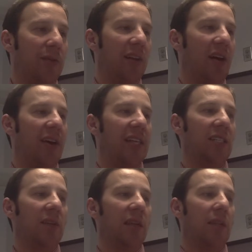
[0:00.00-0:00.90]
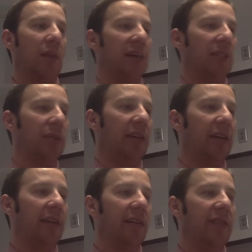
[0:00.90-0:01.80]
with the audience the
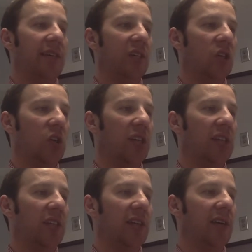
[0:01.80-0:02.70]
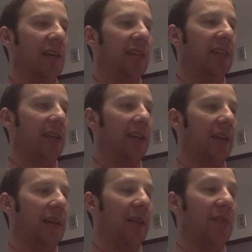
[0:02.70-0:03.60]
possibility of these creation theories
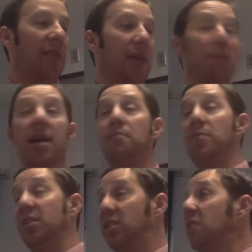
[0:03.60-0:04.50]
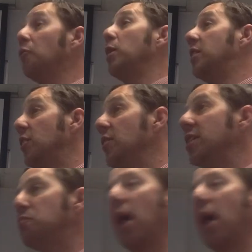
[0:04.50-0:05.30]
and that these differing theories